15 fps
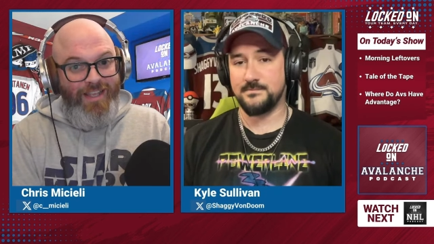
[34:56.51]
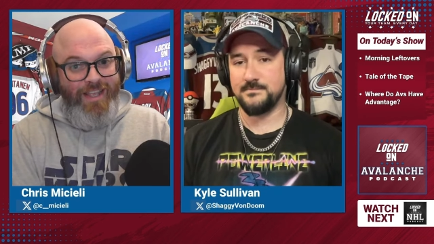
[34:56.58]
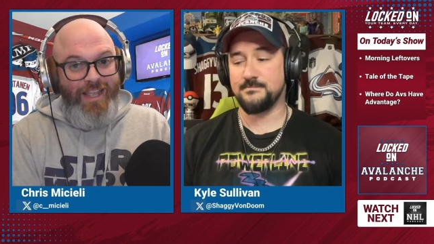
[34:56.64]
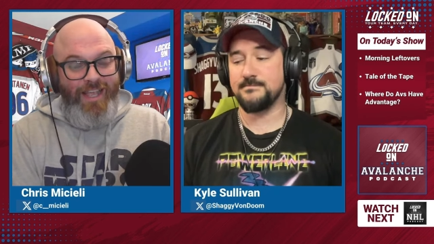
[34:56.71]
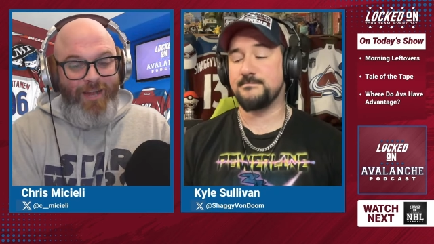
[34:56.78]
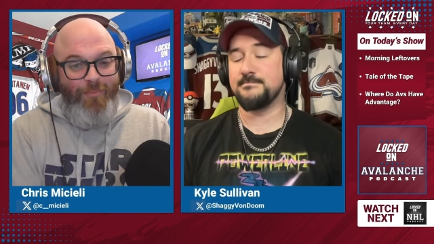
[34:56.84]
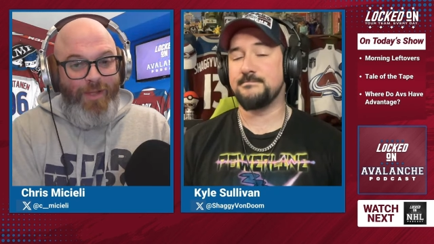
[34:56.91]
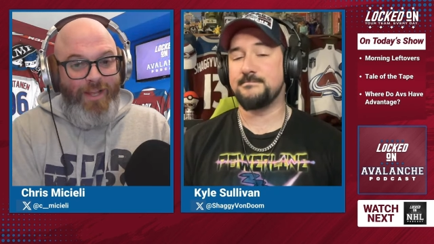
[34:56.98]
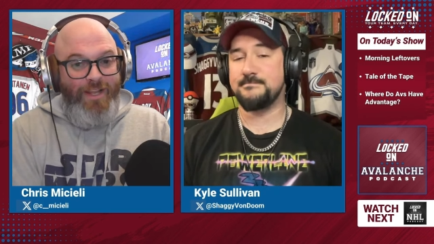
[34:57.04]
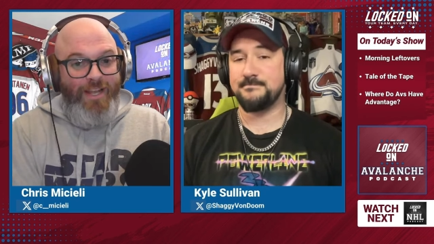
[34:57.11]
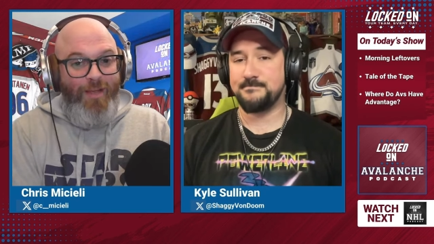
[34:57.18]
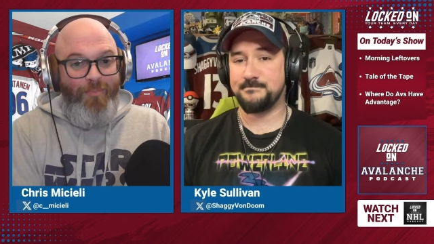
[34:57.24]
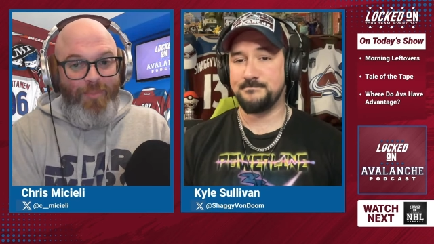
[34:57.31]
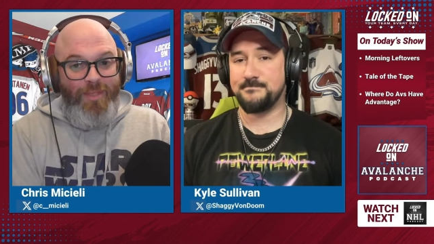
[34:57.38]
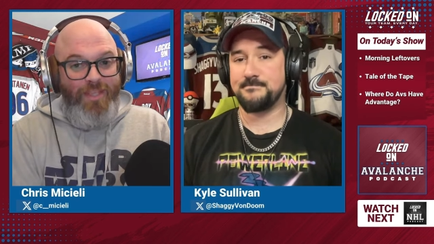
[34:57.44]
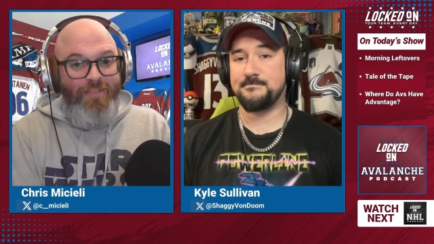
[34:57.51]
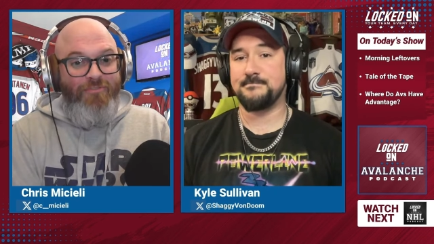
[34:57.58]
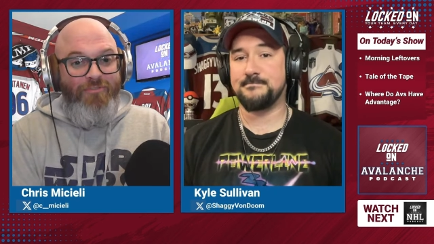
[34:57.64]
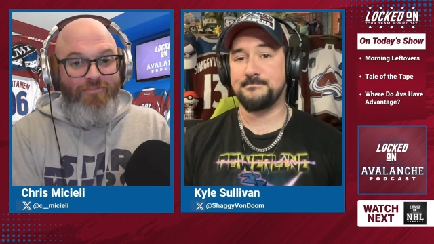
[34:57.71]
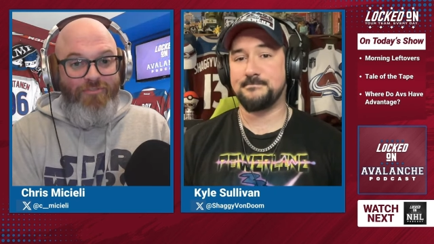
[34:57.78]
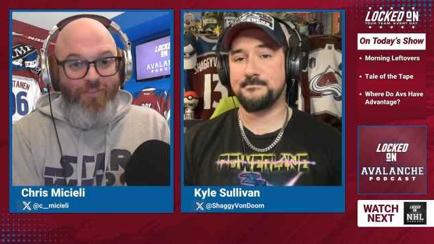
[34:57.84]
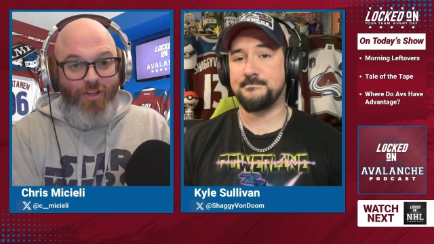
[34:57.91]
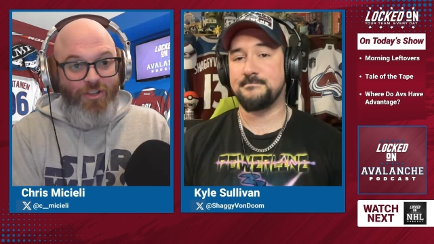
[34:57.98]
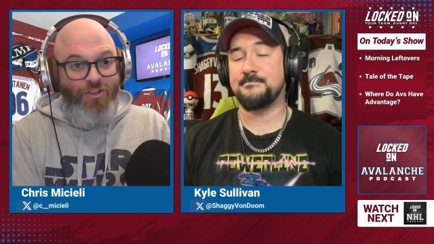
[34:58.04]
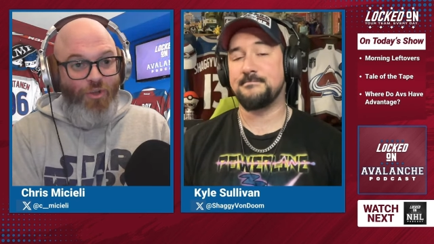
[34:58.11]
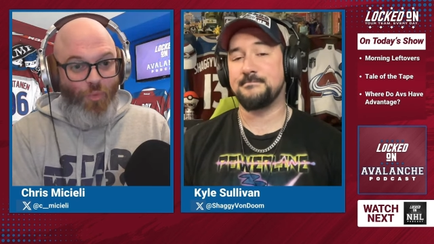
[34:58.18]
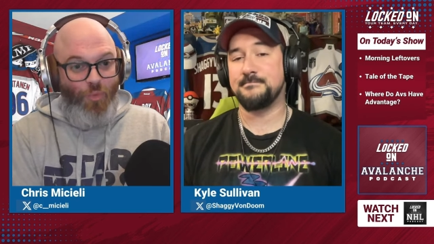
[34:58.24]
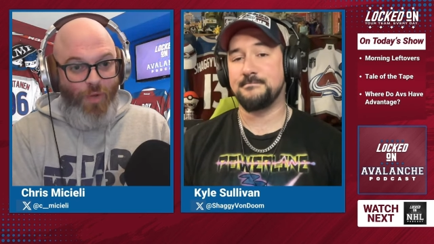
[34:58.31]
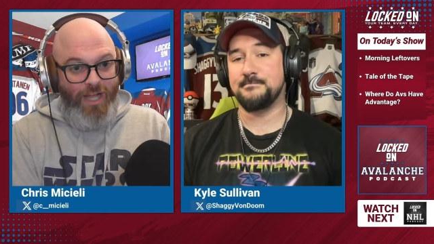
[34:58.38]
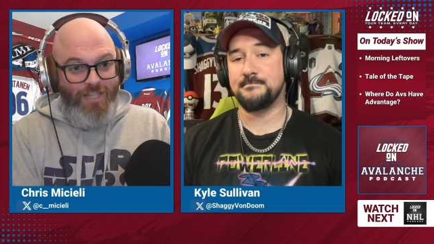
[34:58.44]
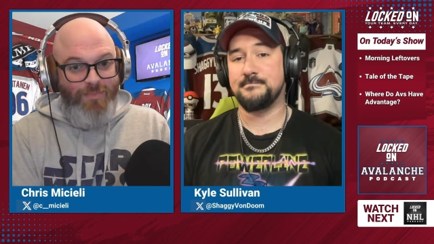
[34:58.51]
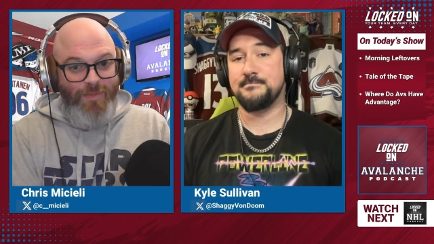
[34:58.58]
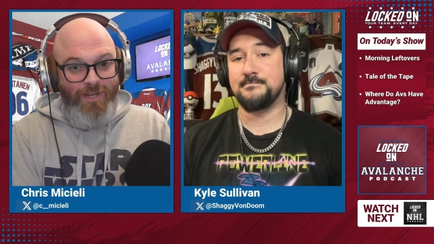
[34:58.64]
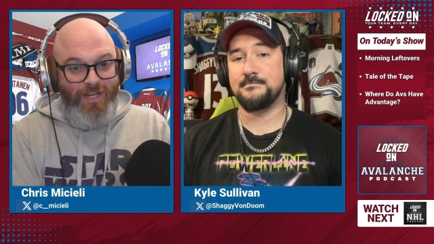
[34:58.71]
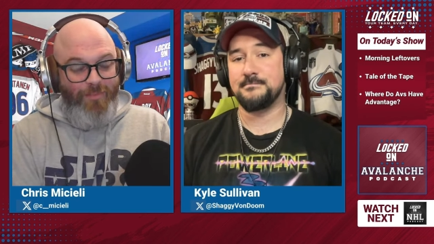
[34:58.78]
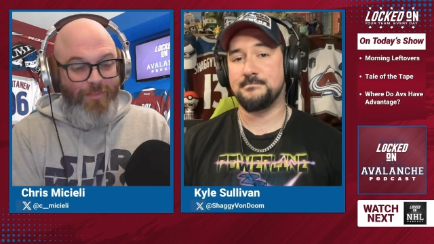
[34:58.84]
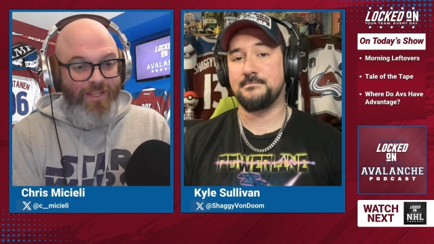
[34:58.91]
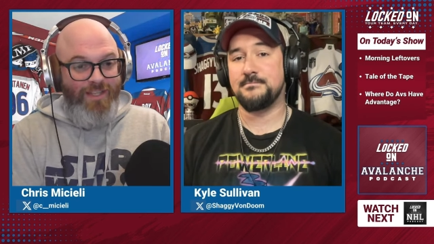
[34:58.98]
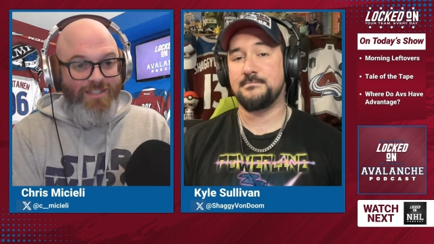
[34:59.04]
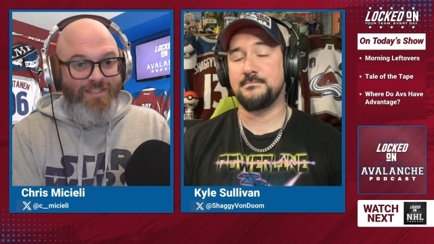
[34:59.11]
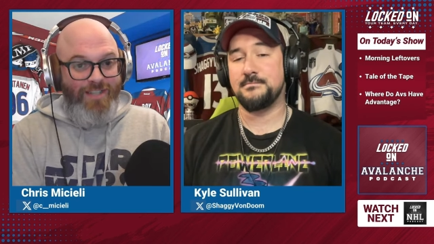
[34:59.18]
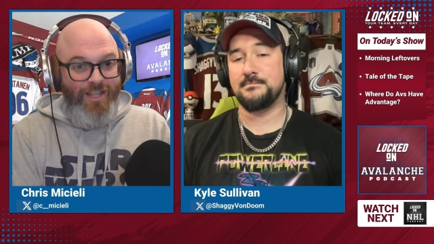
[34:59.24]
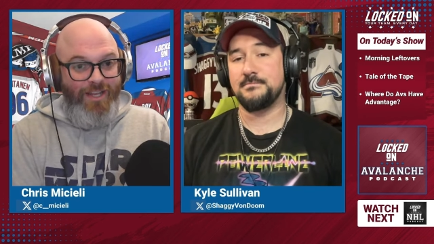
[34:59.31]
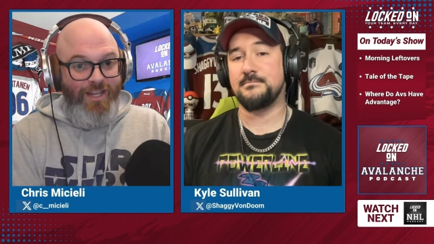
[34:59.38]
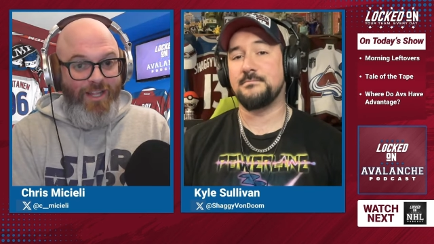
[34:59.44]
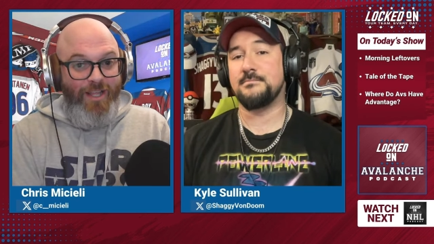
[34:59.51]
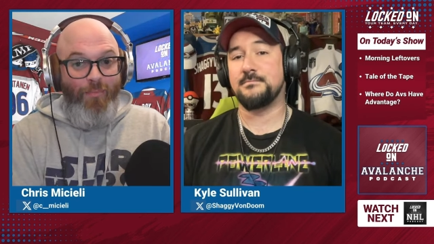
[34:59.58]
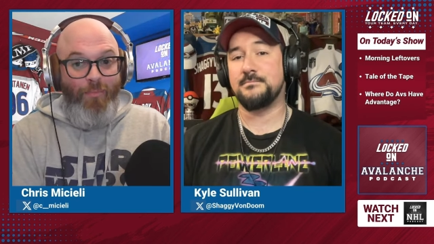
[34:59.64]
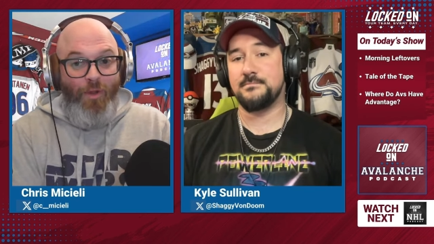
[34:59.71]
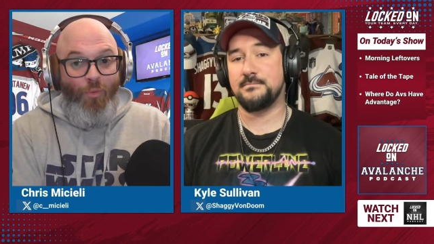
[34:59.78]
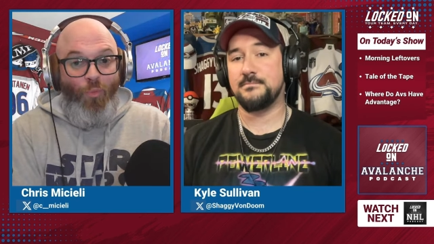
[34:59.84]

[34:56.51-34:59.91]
Speaker 1: Mm-hmm. And it mm-hmm. might not be fun to watch, might not be exciting, but